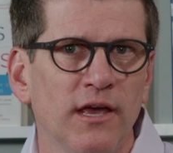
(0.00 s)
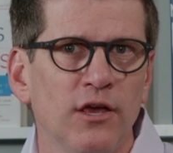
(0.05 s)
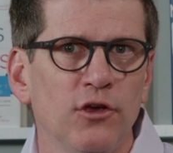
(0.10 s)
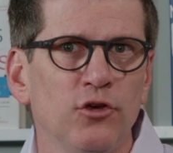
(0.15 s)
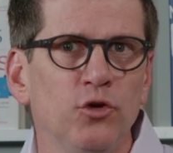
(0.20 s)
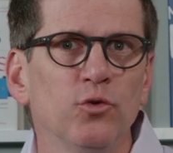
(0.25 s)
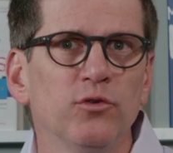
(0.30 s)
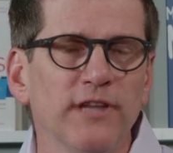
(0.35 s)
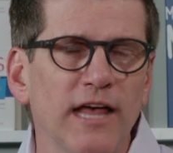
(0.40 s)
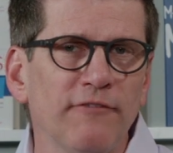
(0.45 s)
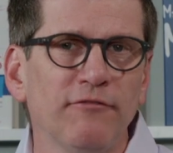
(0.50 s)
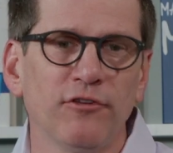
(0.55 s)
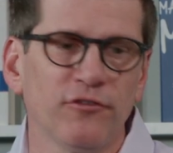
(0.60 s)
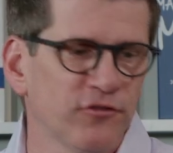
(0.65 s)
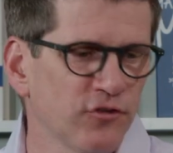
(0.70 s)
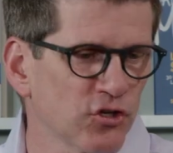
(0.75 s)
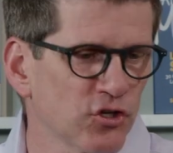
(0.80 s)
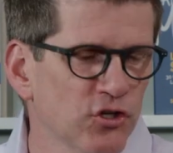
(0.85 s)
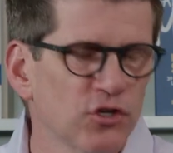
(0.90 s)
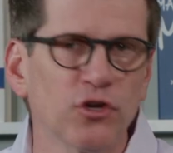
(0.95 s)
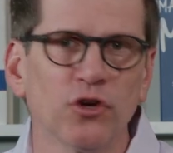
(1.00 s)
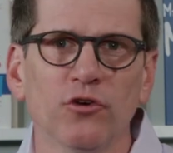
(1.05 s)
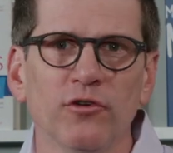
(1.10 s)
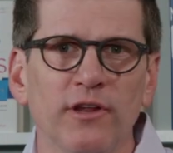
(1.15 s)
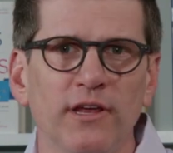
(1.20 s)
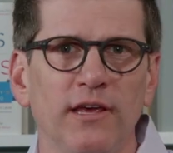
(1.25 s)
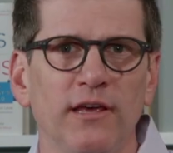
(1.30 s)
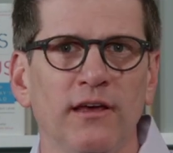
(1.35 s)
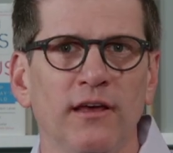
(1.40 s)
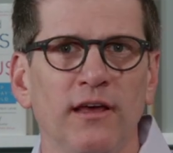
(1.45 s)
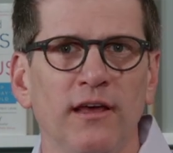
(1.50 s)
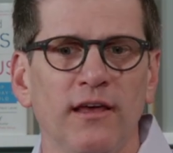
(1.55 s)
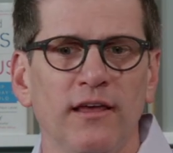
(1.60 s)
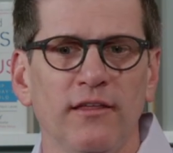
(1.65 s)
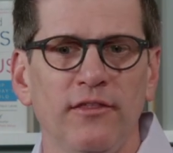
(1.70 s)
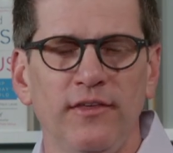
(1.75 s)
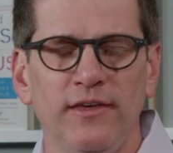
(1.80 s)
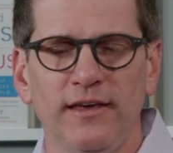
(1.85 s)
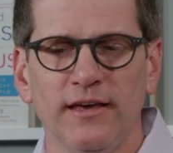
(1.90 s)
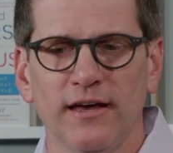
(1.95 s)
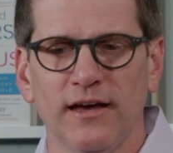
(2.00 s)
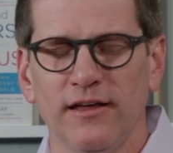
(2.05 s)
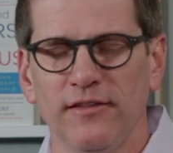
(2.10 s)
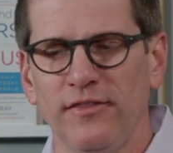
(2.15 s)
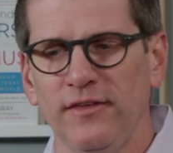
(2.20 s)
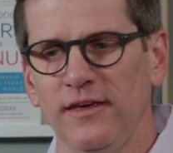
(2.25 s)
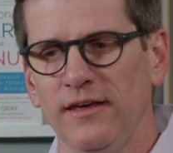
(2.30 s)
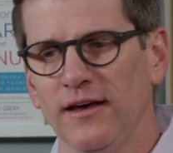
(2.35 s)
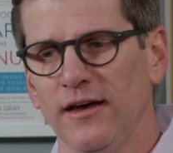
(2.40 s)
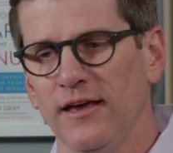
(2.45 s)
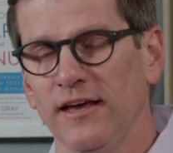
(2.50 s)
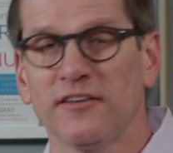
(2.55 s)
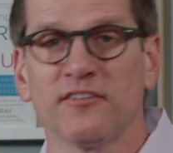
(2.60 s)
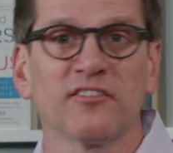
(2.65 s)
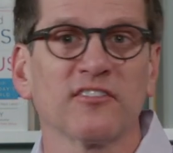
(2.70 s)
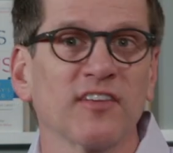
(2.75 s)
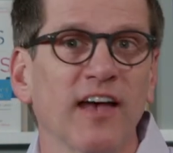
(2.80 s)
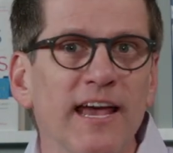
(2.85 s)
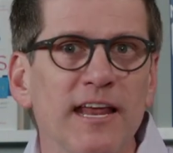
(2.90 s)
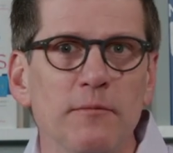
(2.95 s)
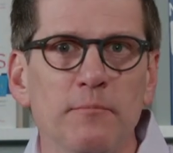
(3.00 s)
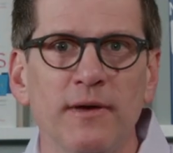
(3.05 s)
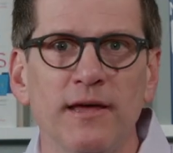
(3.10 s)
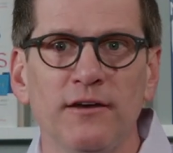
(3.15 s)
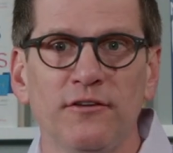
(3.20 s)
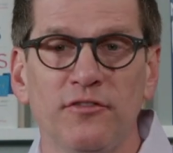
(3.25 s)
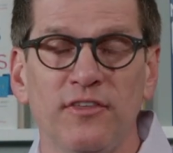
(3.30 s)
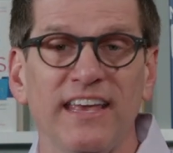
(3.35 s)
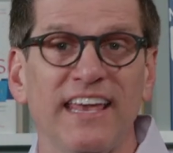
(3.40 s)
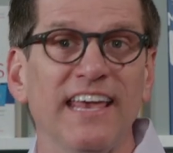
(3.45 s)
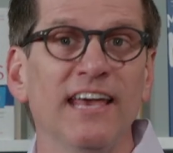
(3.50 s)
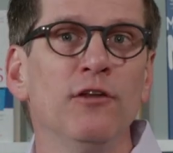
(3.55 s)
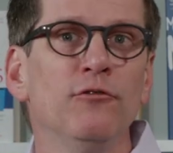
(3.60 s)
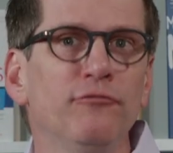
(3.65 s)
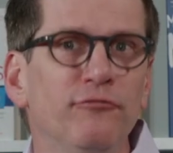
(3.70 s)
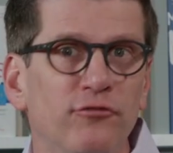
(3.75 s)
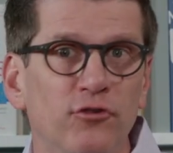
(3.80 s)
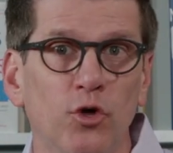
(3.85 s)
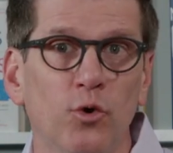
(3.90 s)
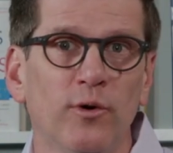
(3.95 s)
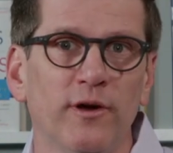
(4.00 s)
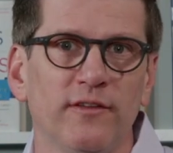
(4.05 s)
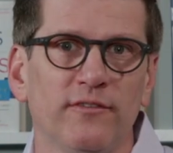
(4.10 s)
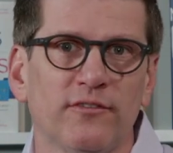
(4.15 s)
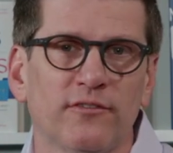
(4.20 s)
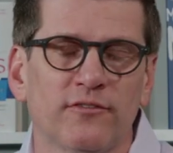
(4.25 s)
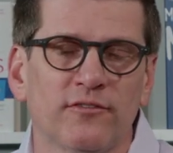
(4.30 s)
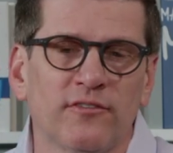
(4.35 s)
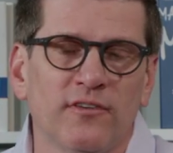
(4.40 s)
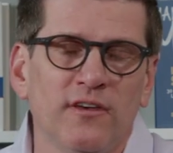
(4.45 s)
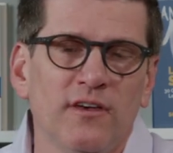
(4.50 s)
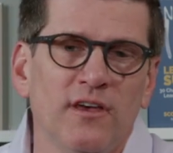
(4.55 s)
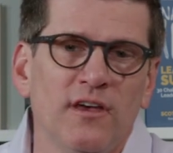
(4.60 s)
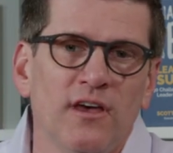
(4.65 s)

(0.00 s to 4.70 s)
You left the security, the, uh, the uh, excitement, the influence